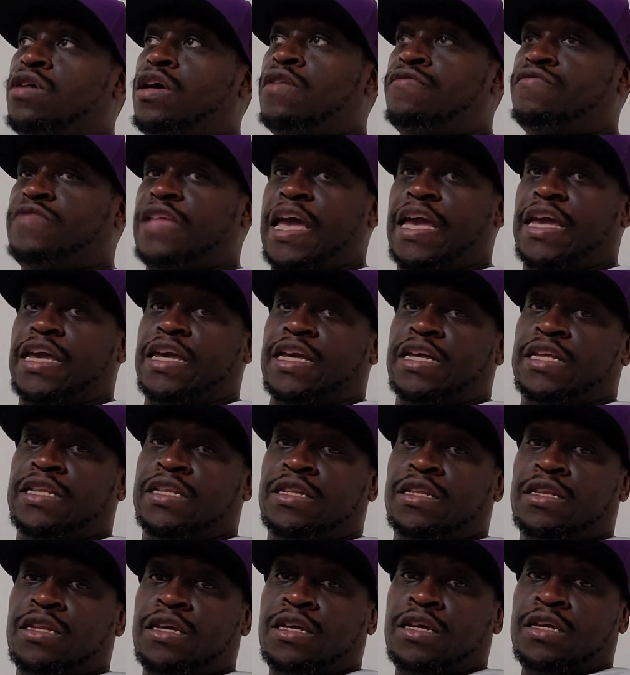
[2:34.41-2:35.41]

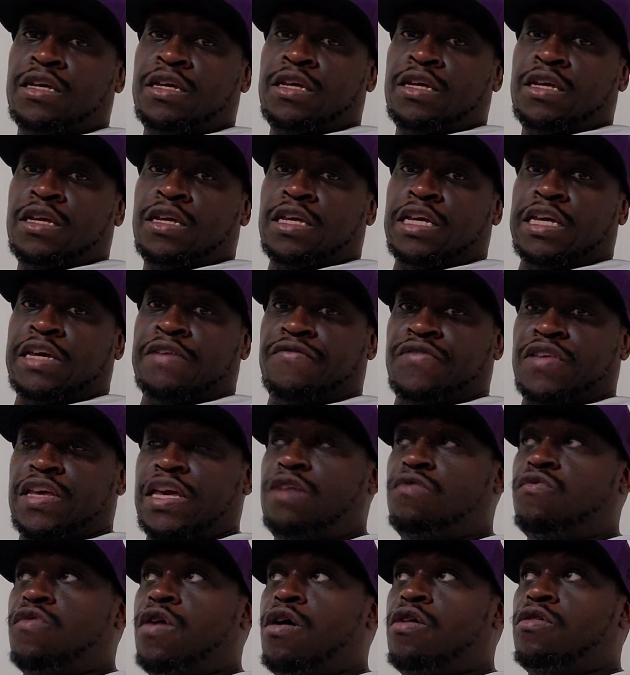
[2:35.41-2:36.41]
if
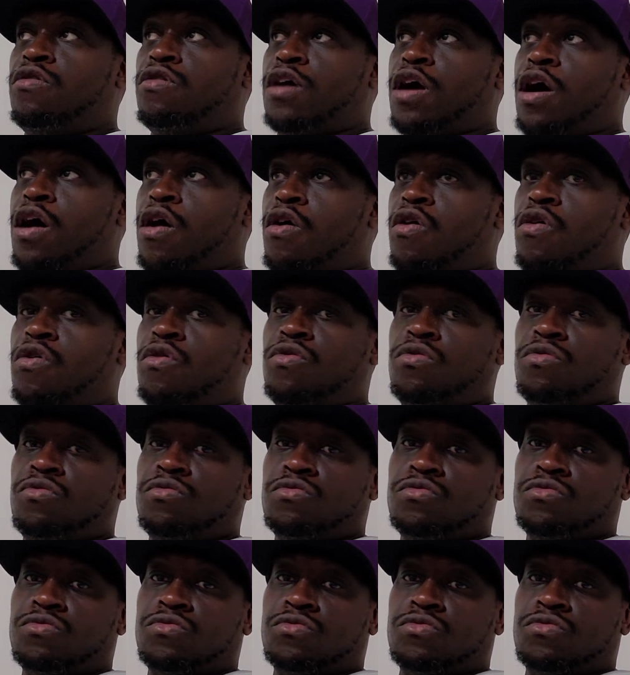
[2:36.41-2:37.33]
he won't go